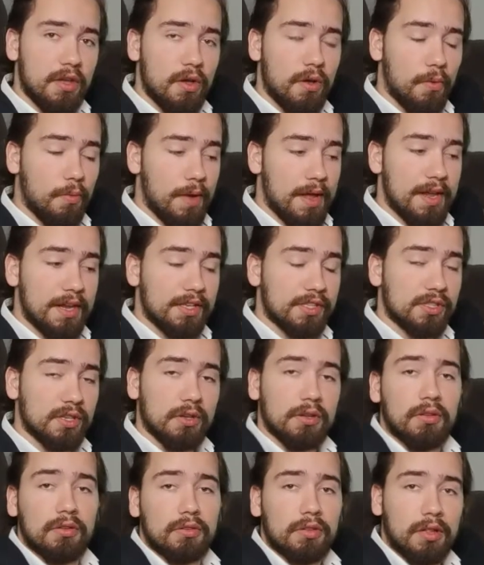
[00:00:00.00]
when it's
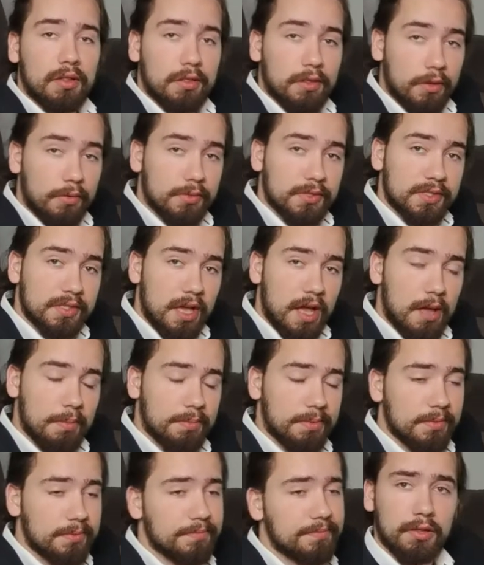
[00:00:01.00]
all closed
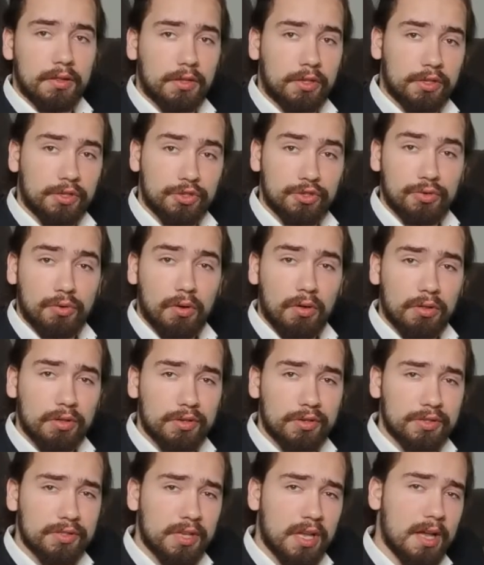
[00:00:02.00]
up. The
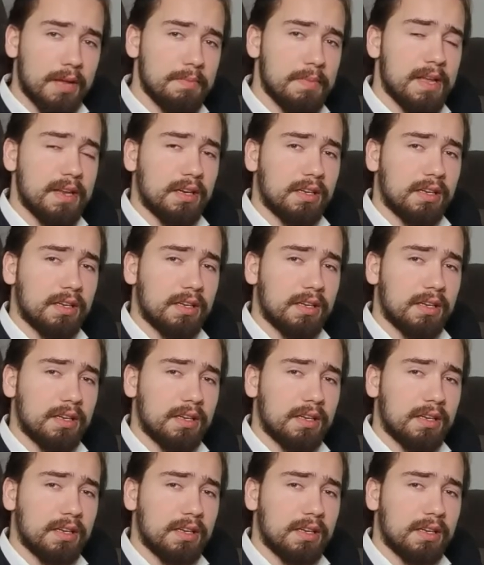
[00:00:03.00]
controllers, I made a